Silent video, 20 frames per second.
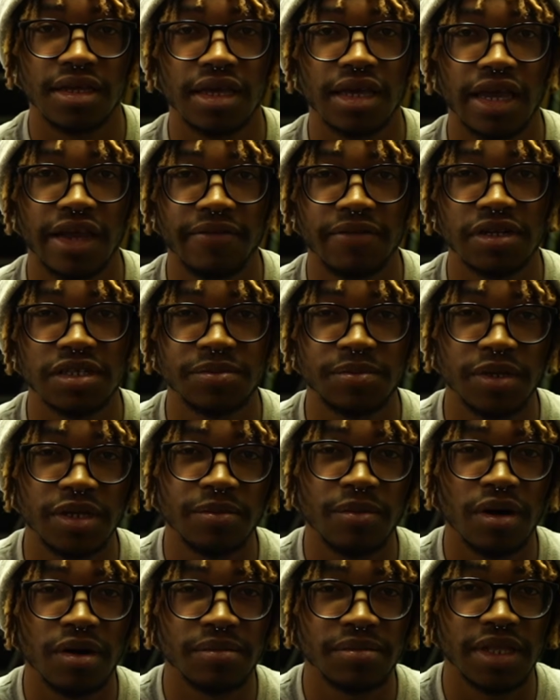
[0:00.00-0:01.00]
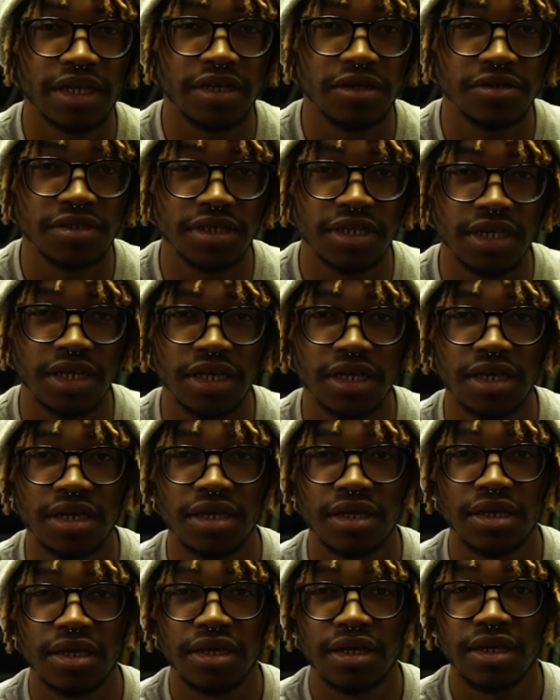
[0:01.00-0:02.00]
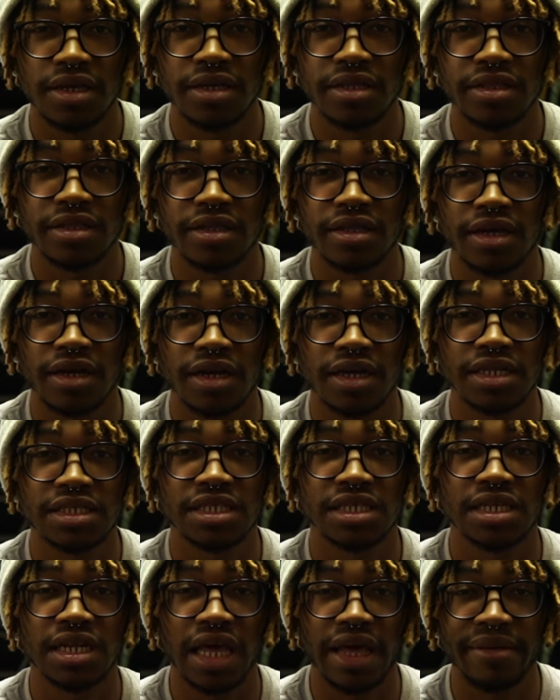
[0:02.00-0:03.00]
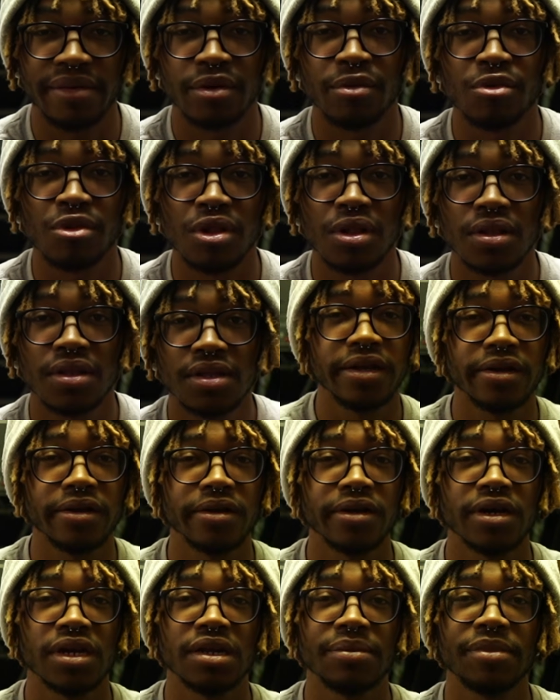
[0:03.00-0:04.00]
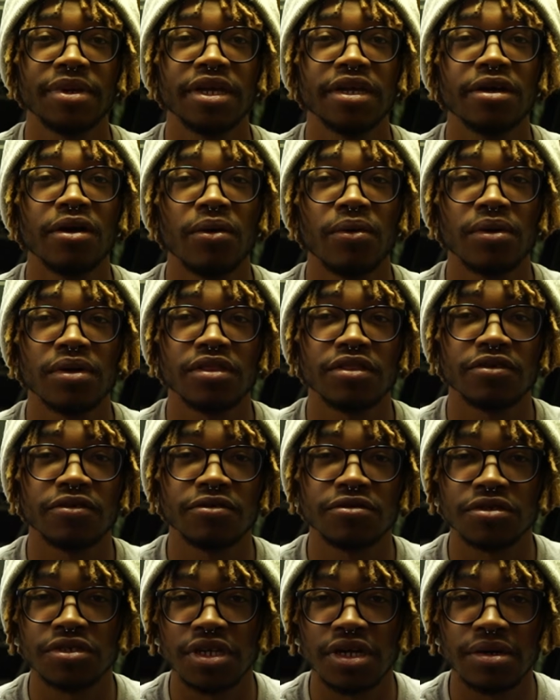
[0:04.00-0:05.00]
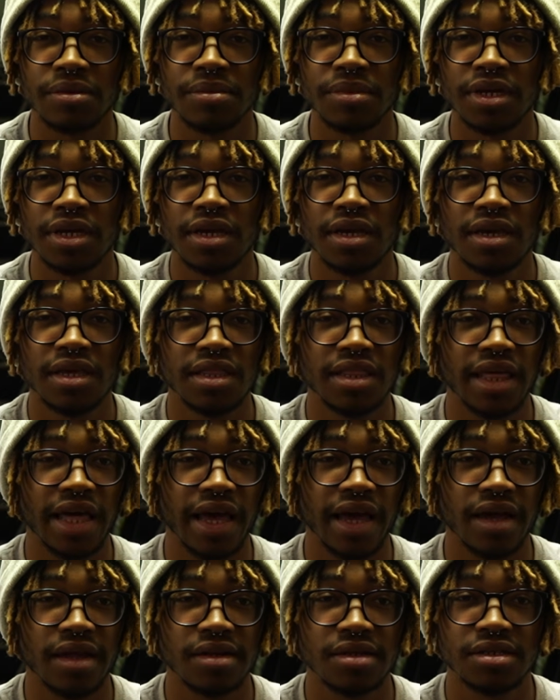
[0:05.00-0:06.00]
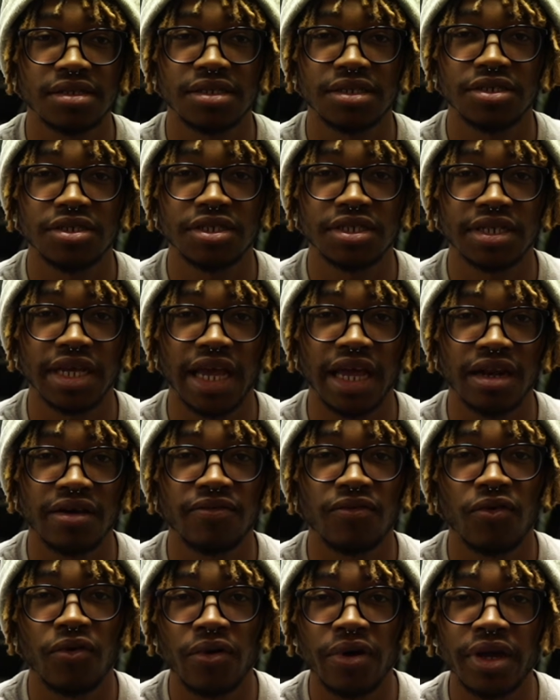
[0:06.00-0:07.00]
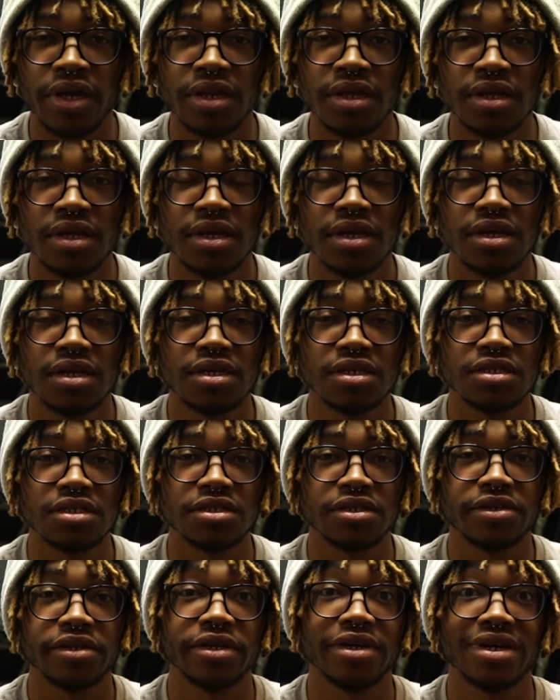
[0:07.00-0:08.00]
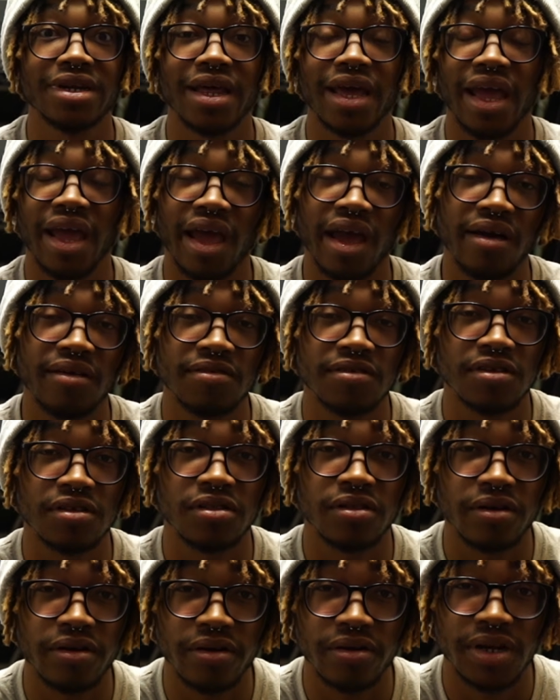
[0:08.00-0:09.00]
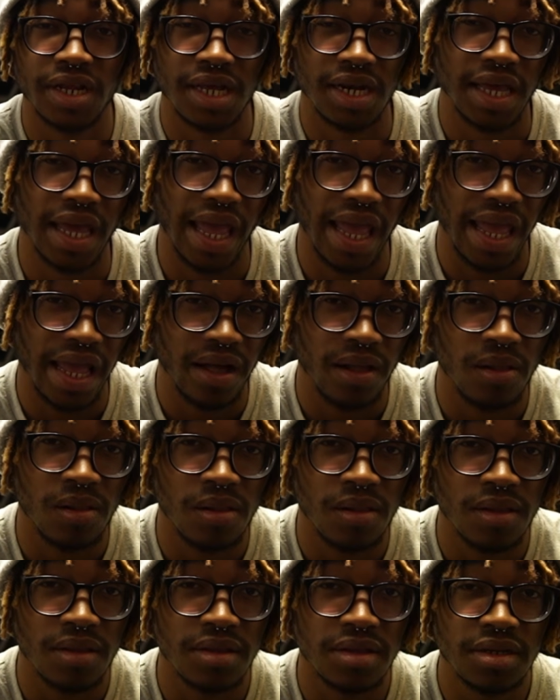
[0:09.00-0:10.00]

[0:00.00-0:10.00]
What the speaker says: every speed bump that you see. It's inevitable. You're going to be going through some that you just can't avoid, so you're going to have to learn how to angle.